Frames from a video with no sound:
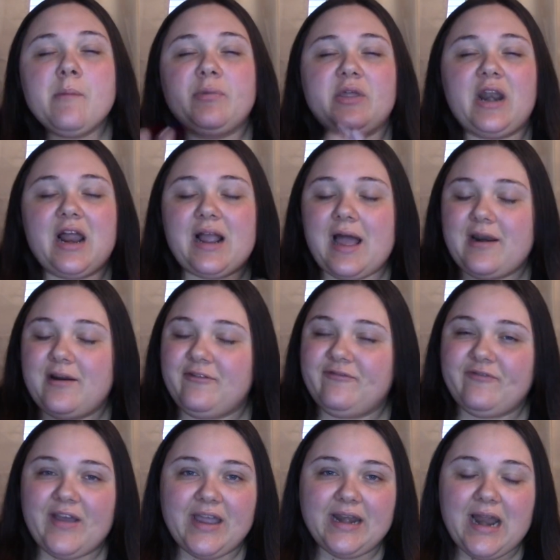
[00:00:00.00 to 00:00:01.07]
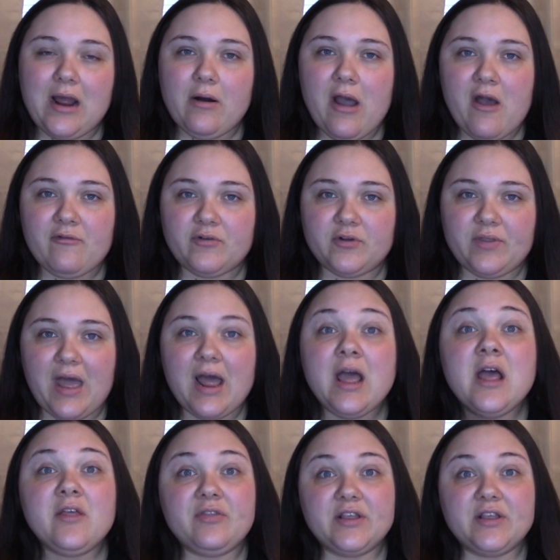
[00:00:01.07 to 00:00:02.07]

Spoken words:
but then I kind of fade out after that.